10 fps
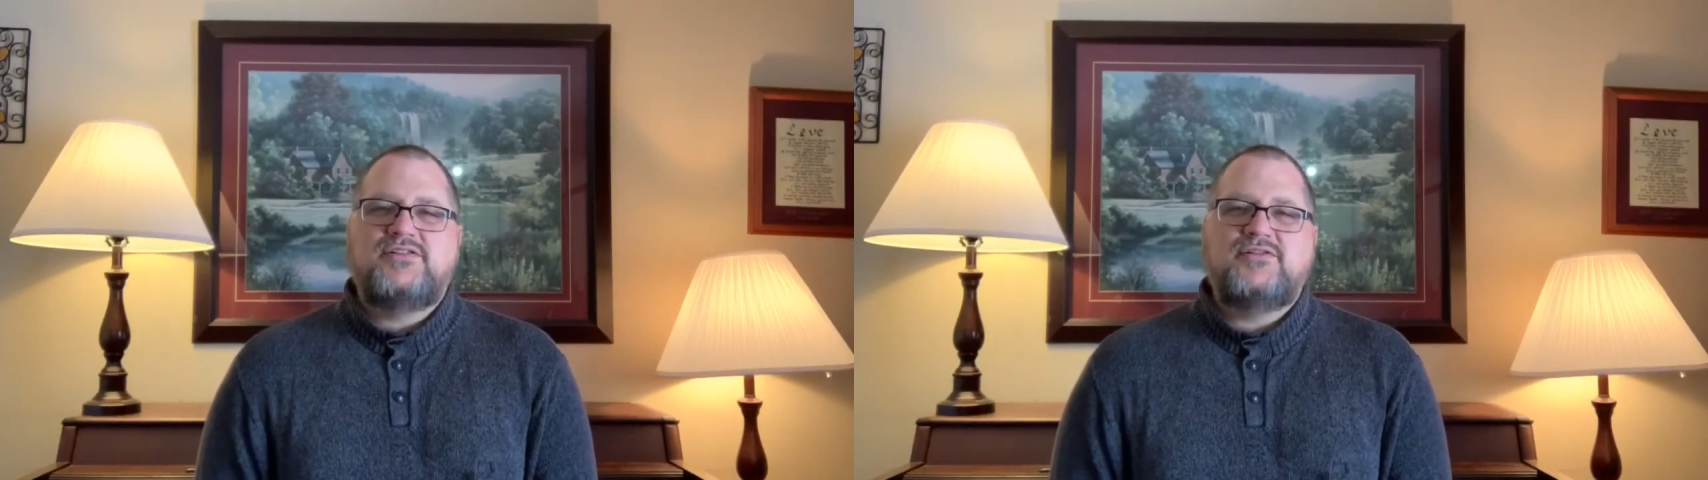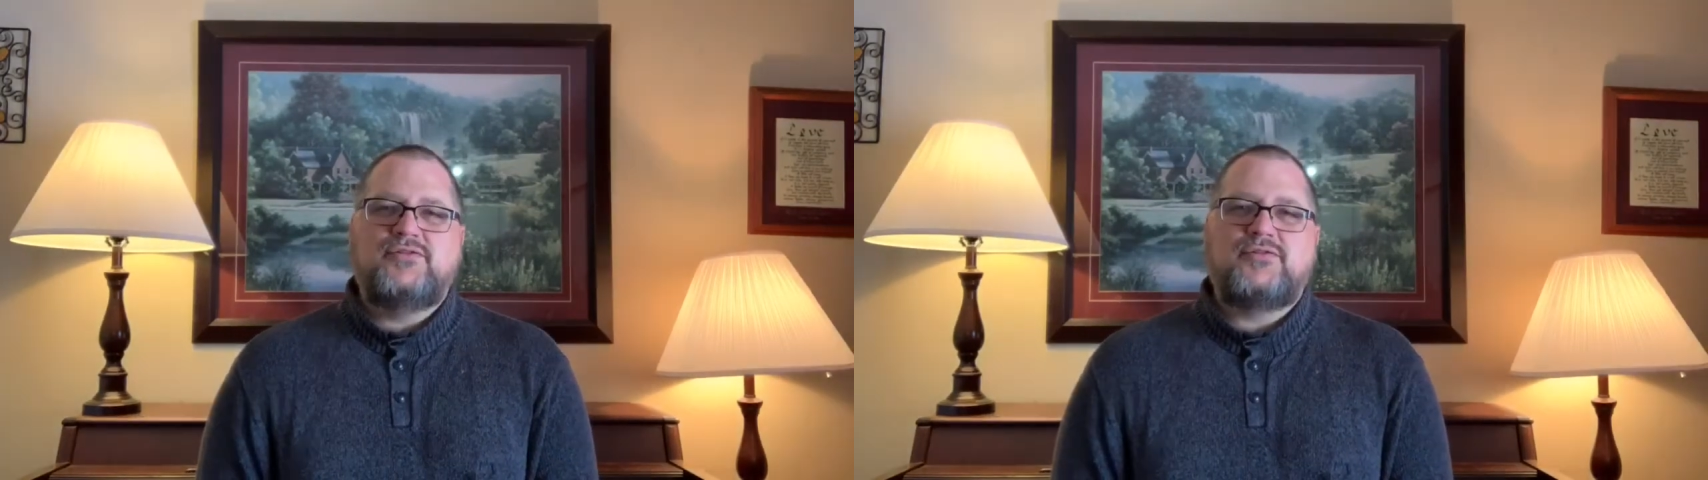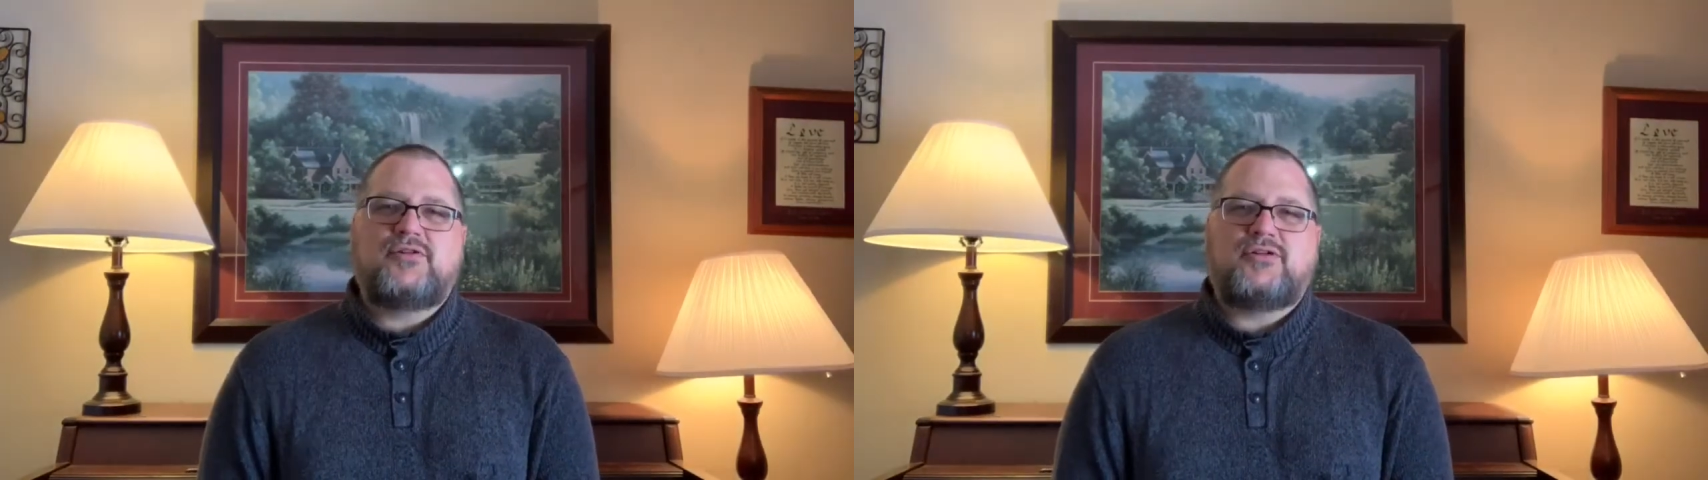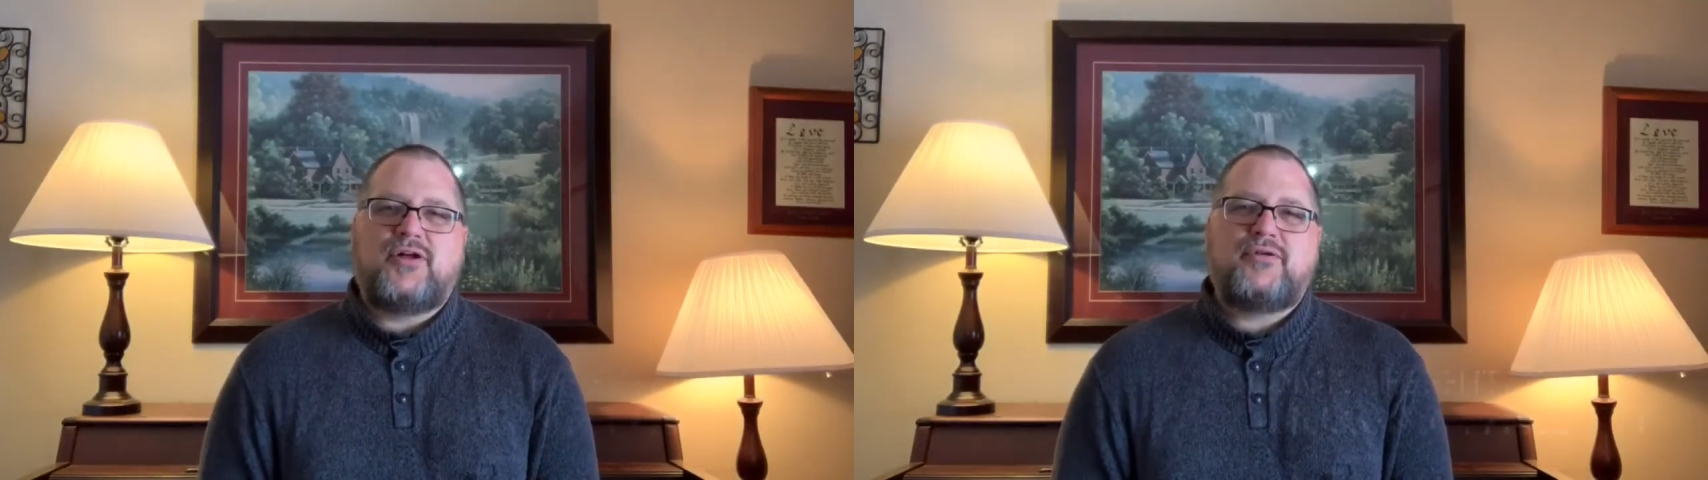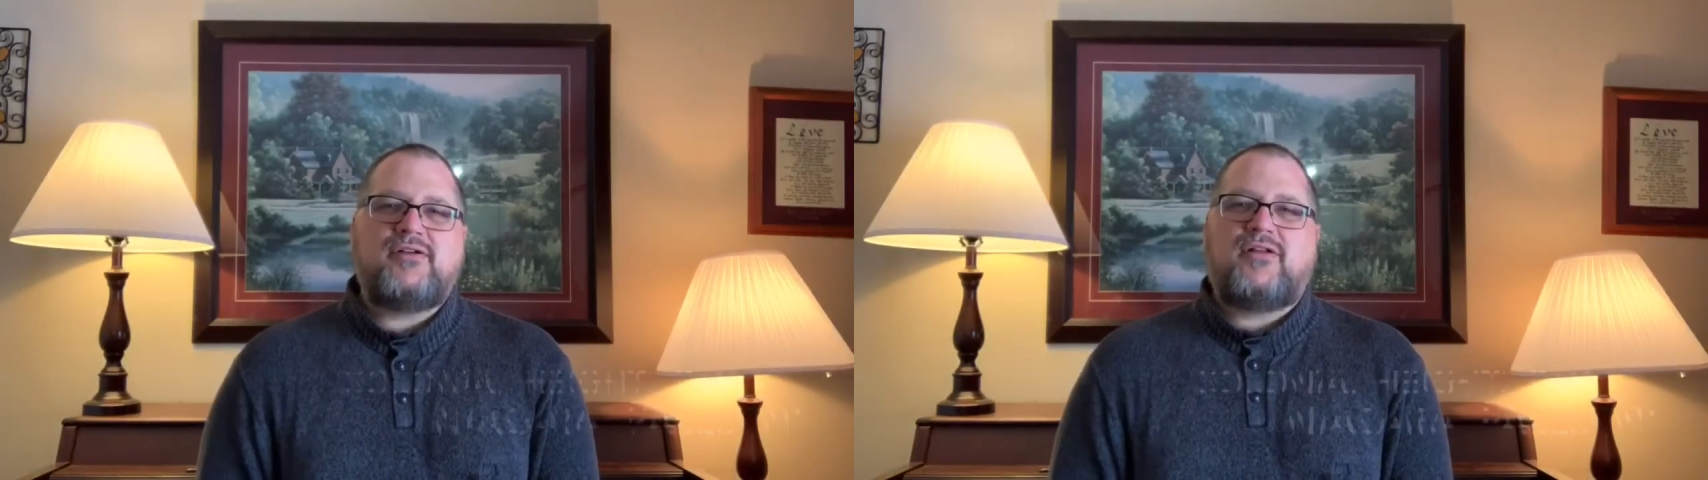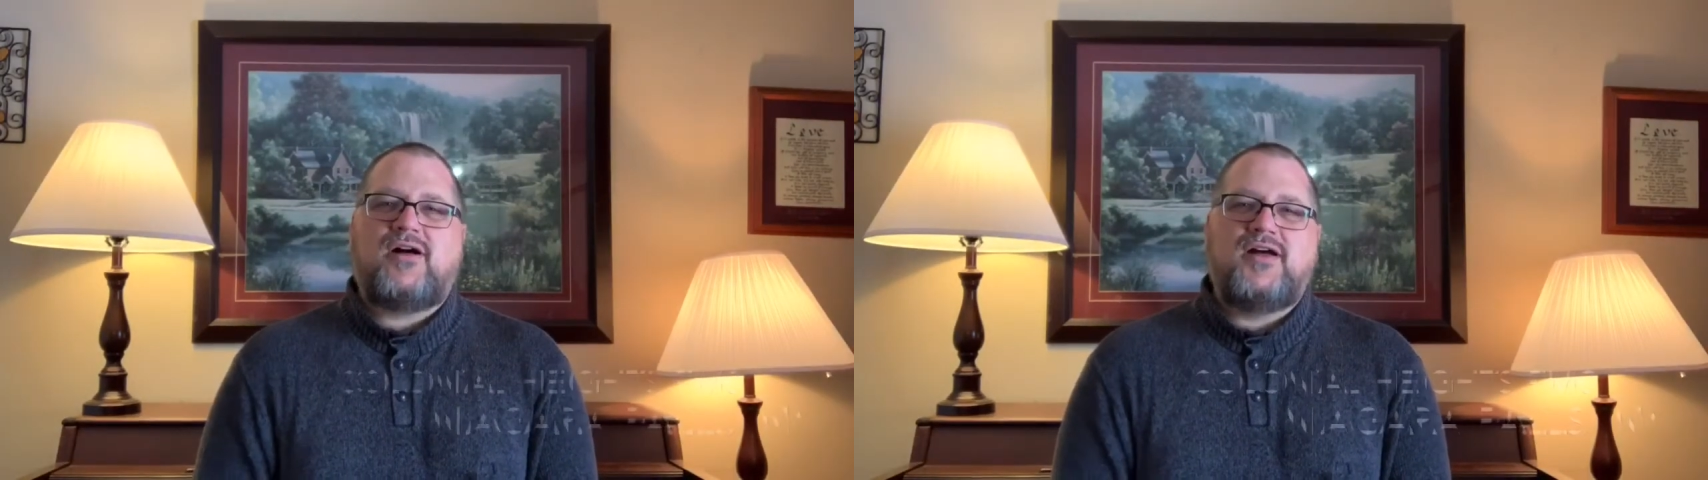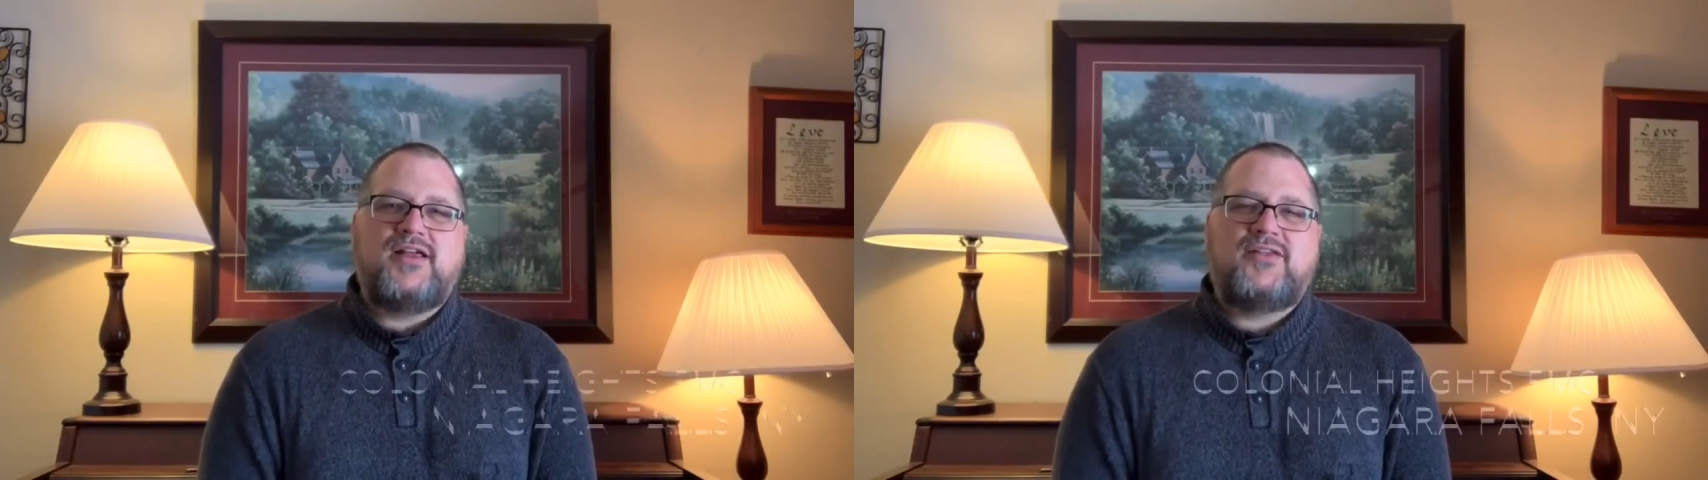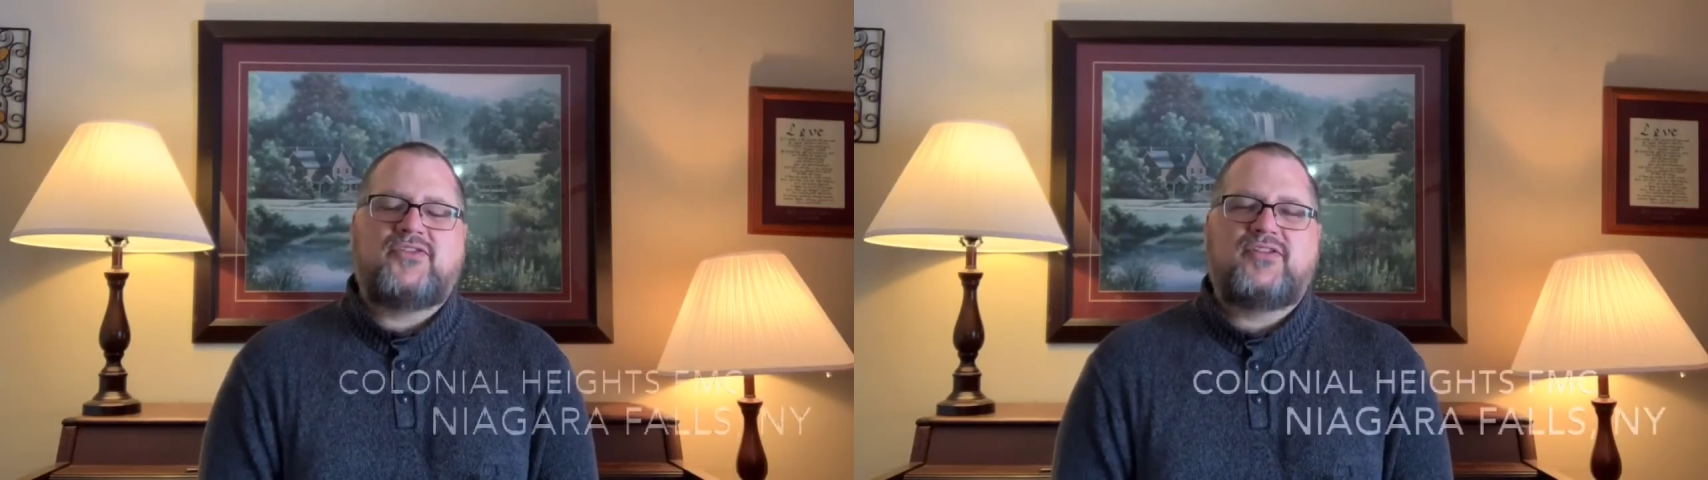to Colonial
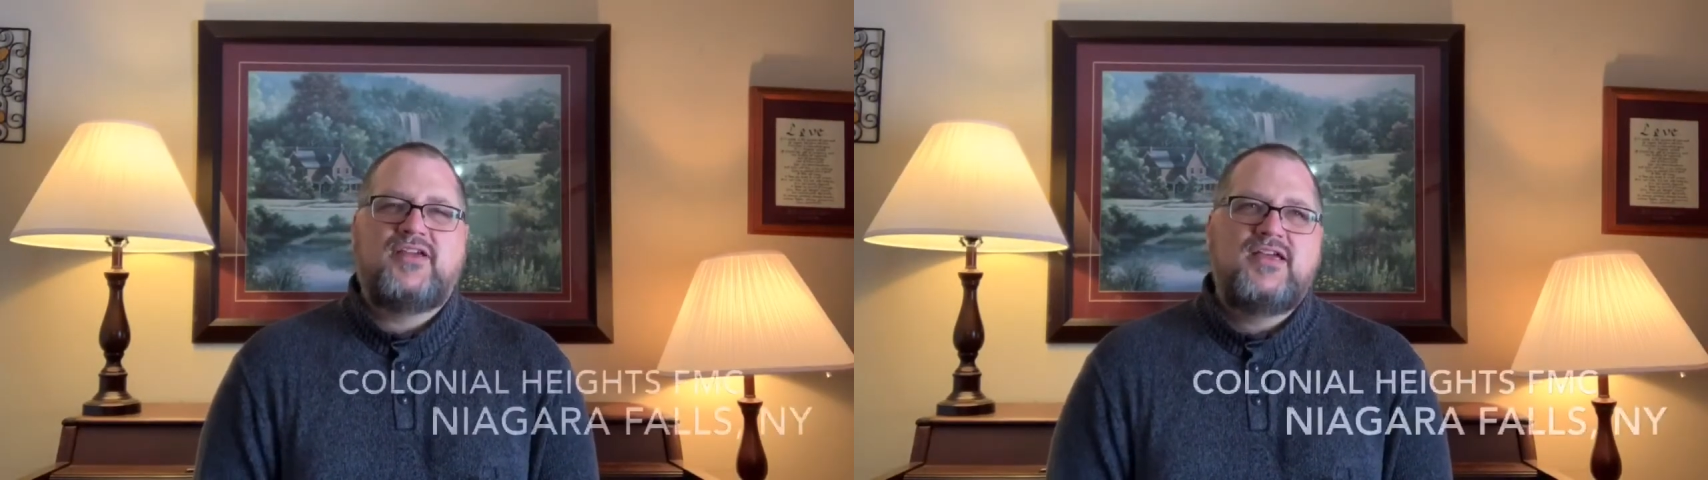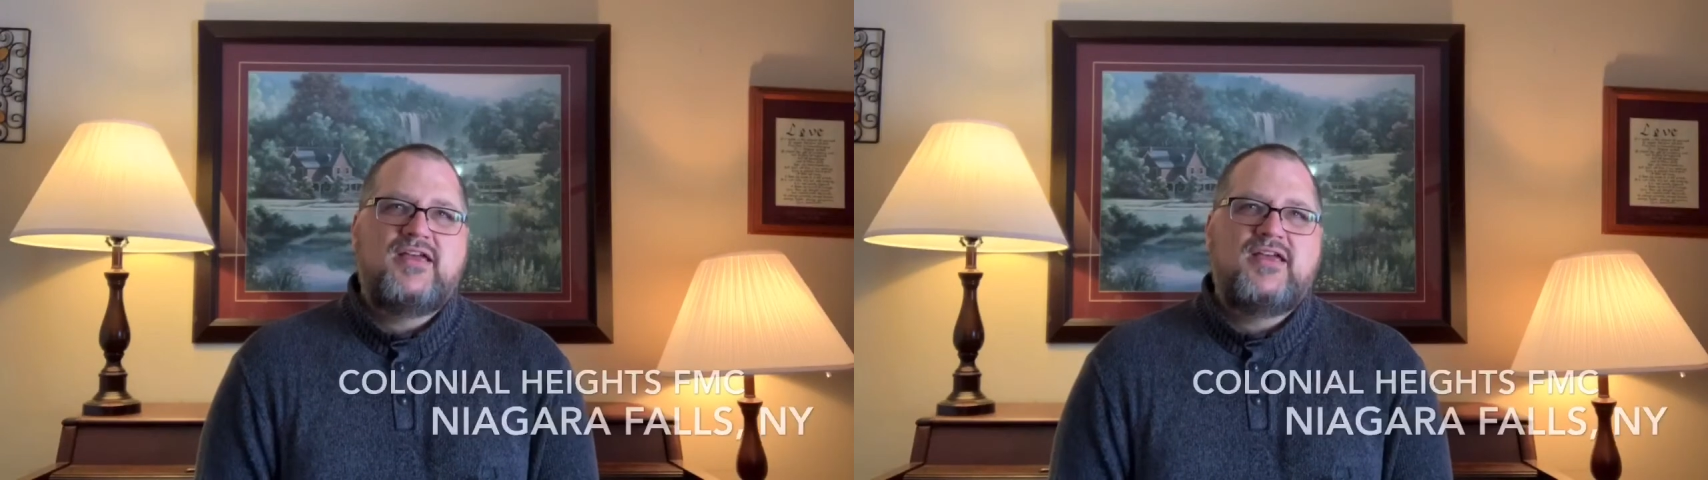Heights